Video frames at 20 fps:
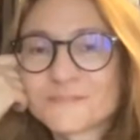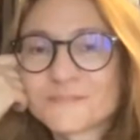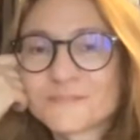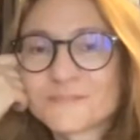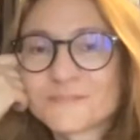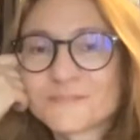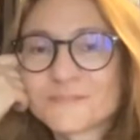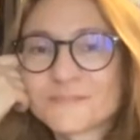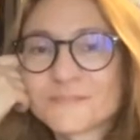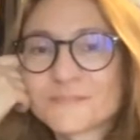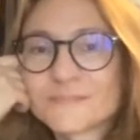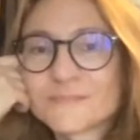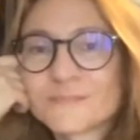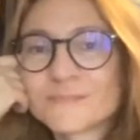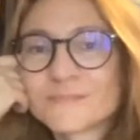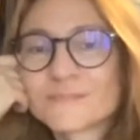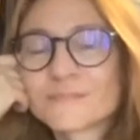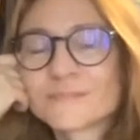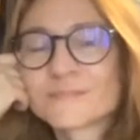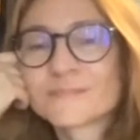
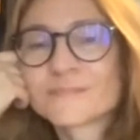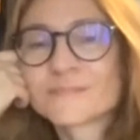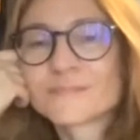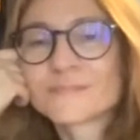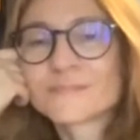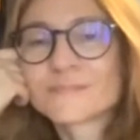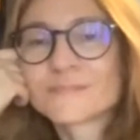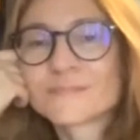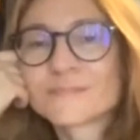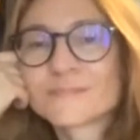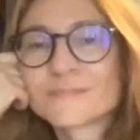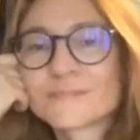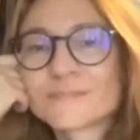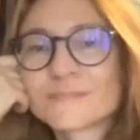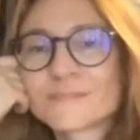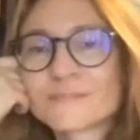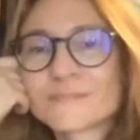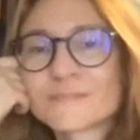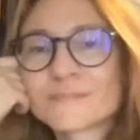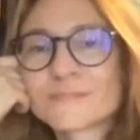
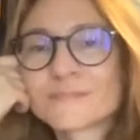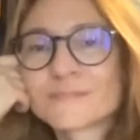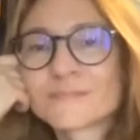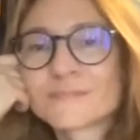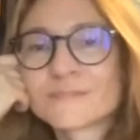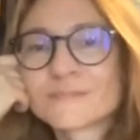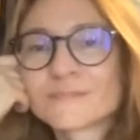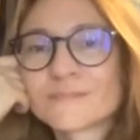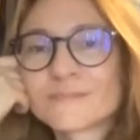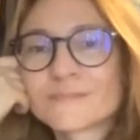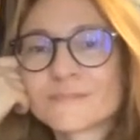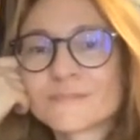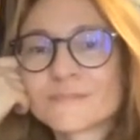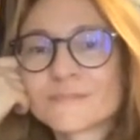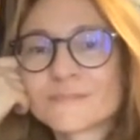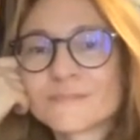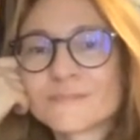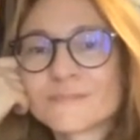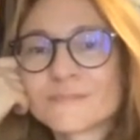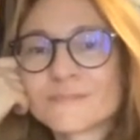
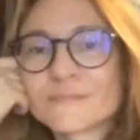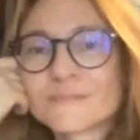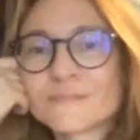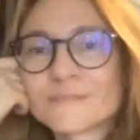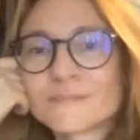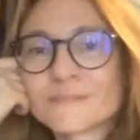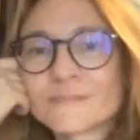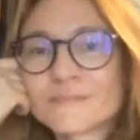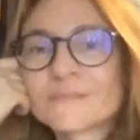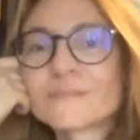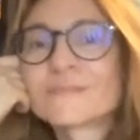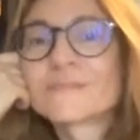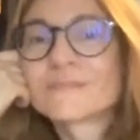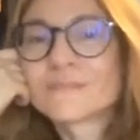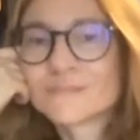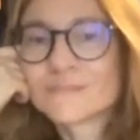This person isn't speaking.